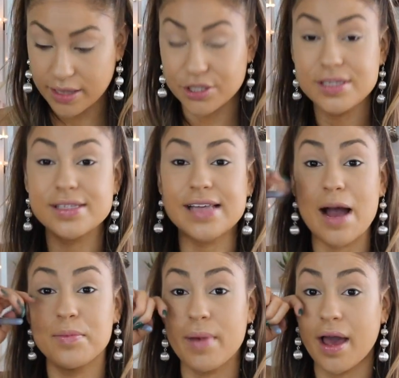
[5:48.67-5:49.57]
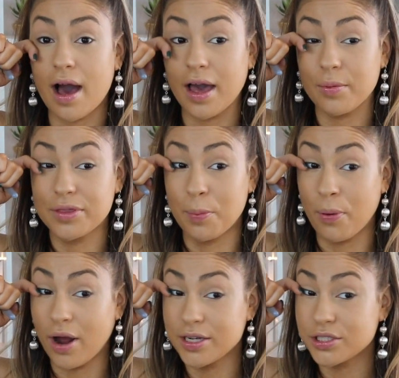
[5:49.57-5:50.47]
I just stabbed my eye with the
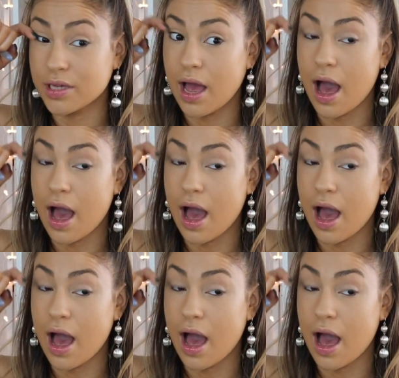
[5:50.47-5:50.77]
brush.